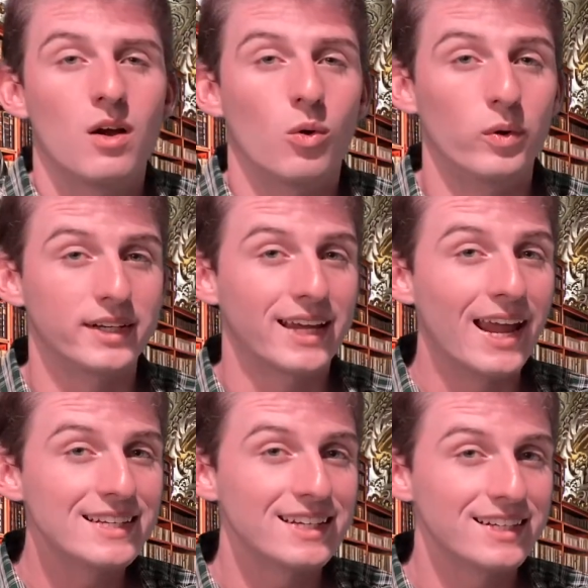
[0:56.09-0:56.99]
When
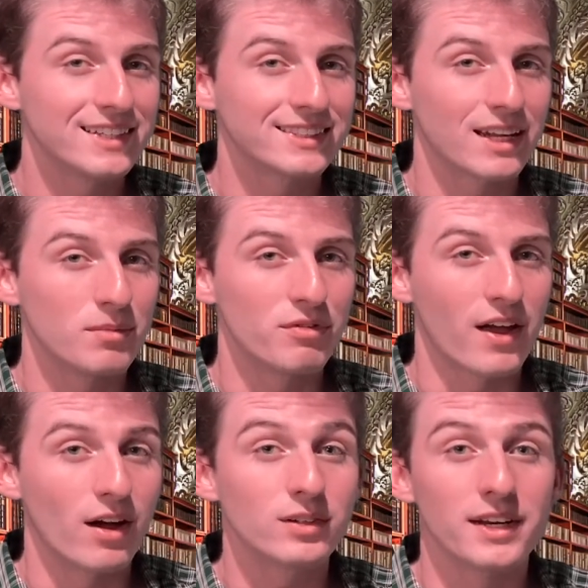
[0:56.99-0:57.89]
case endings can be
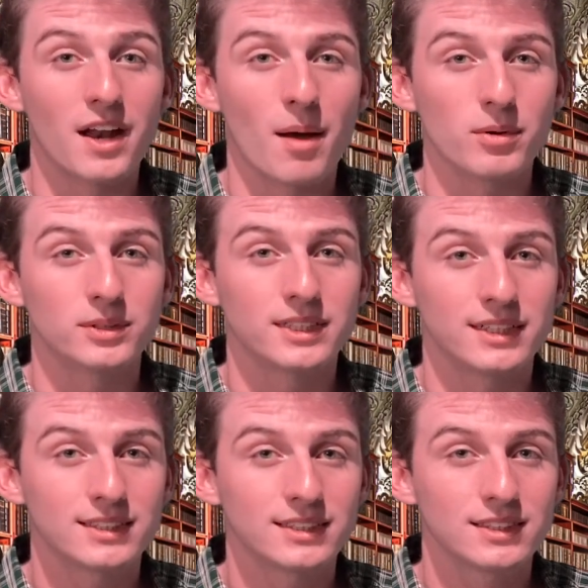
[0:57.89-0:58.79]
found in nominal
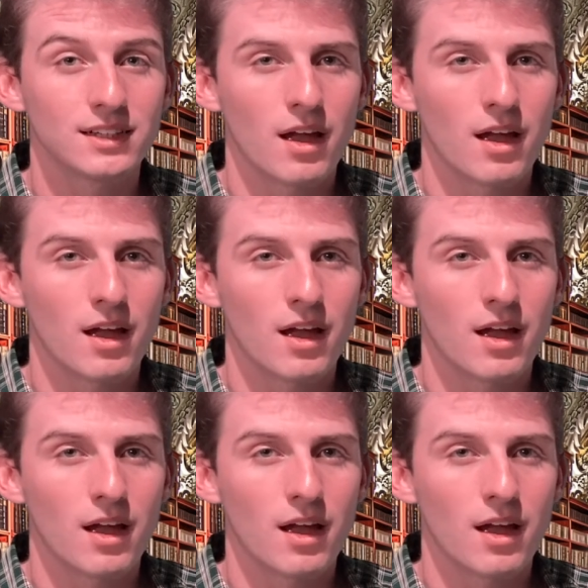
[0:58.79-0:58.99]
sentences,